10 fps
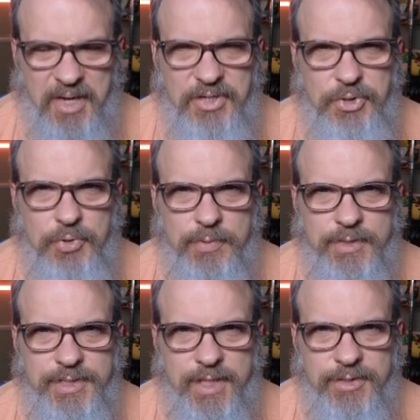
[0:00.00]
do
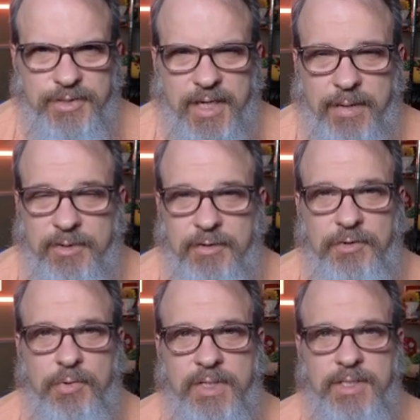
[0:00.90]
appreciate your time. And if
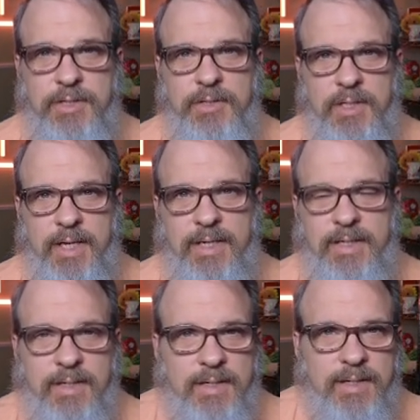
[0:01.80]
you continue to like
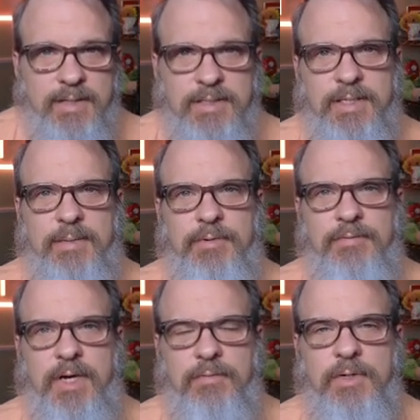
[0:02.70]
this type of
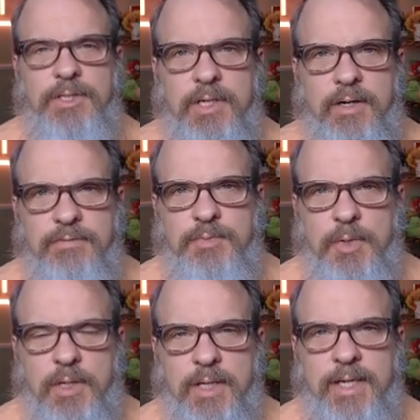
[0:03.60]
coverage of
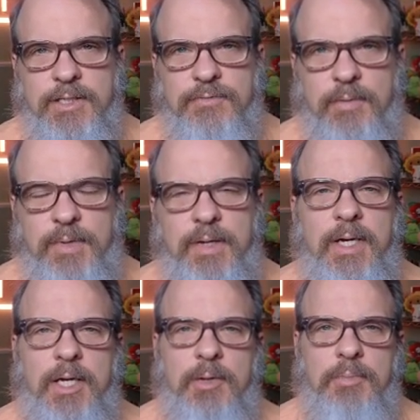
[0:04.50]
Splinterlands from me,
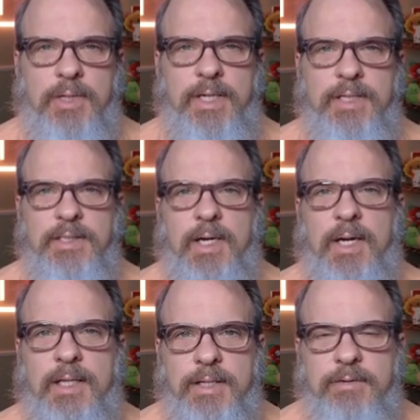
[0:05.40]
please
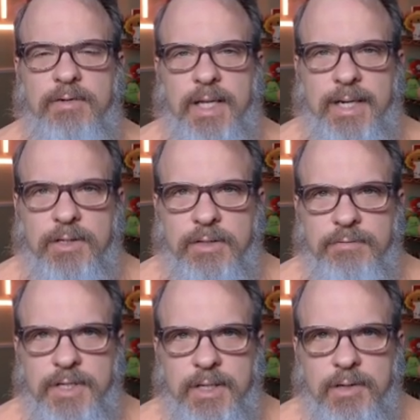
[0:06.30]
leave a like on the
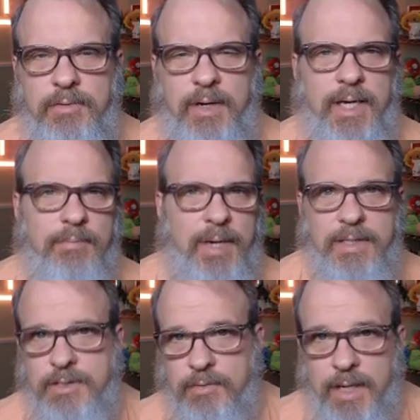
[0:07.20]
video and
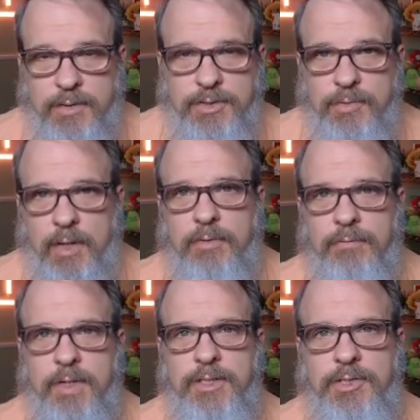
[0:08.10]
pass it around to other
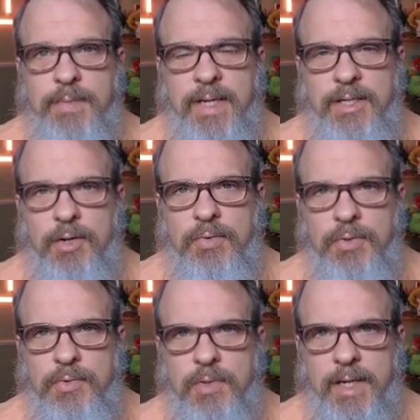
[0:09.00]
friends you may know
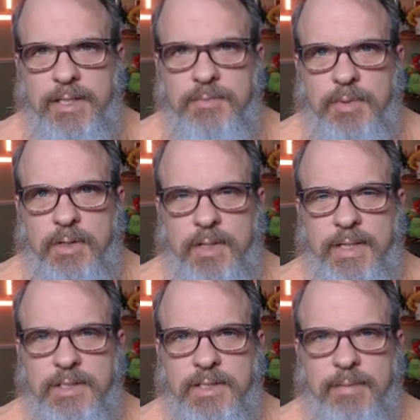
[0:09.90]
who like
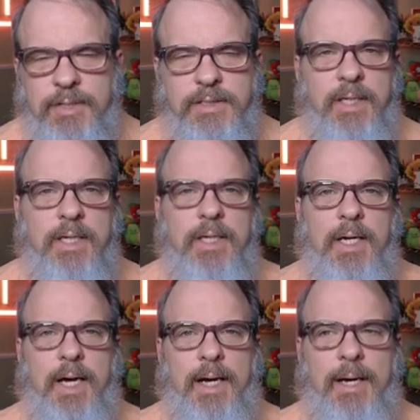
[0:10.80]
Splinterlands topics.
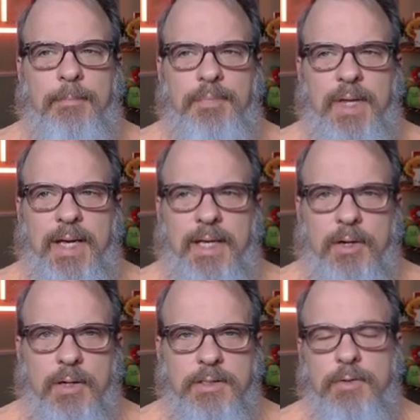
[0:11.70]
And
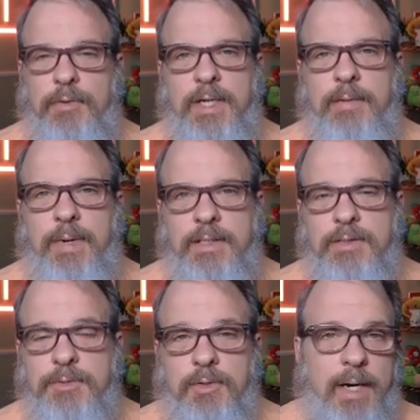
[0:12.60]
also think about
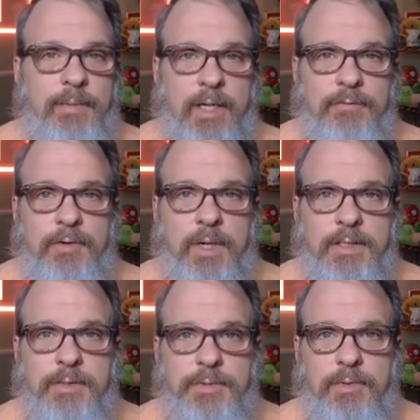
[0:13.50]
subscribing. If you're not
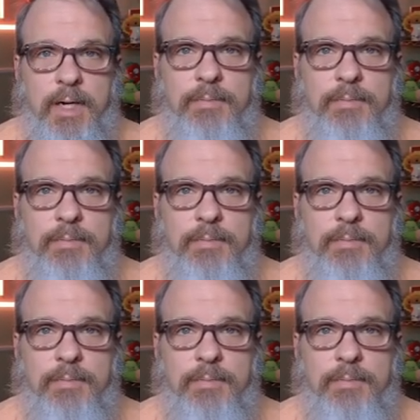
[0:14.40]
subscribed